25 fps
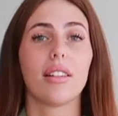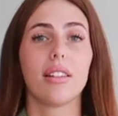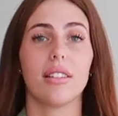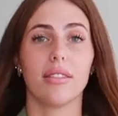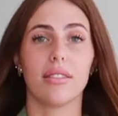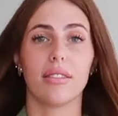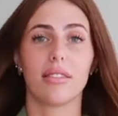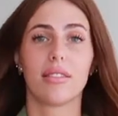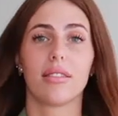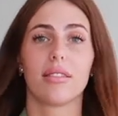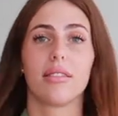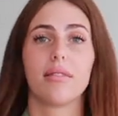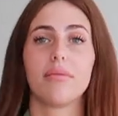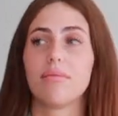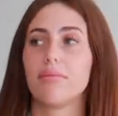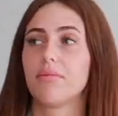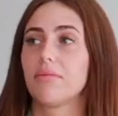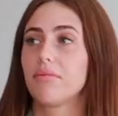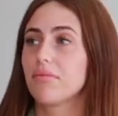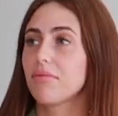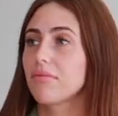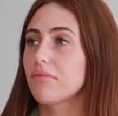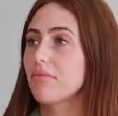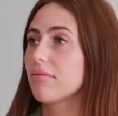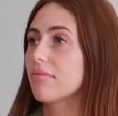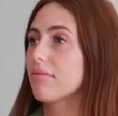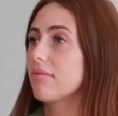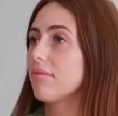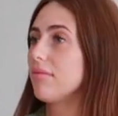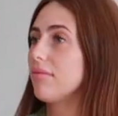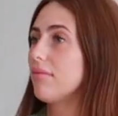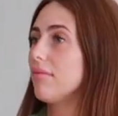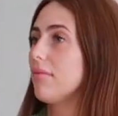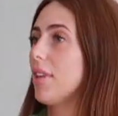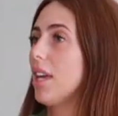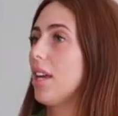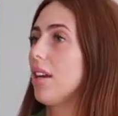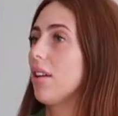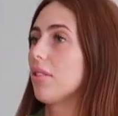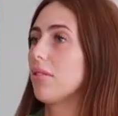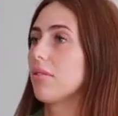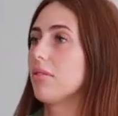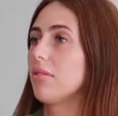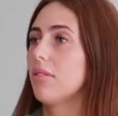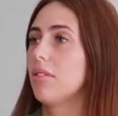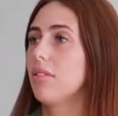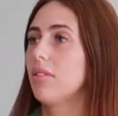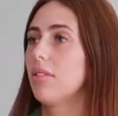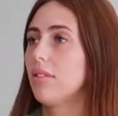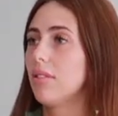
because, hang on,